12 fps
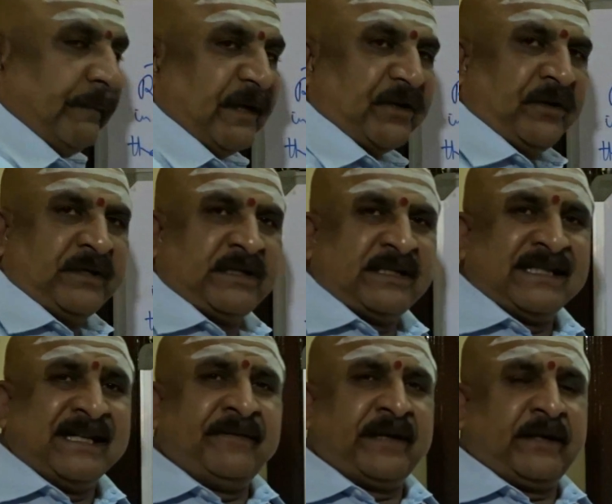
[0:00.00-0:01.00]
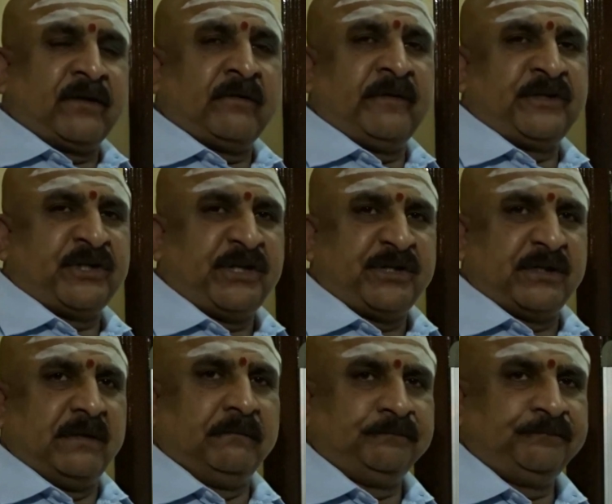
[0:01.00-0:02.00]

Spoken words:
Mercury is the significator of education.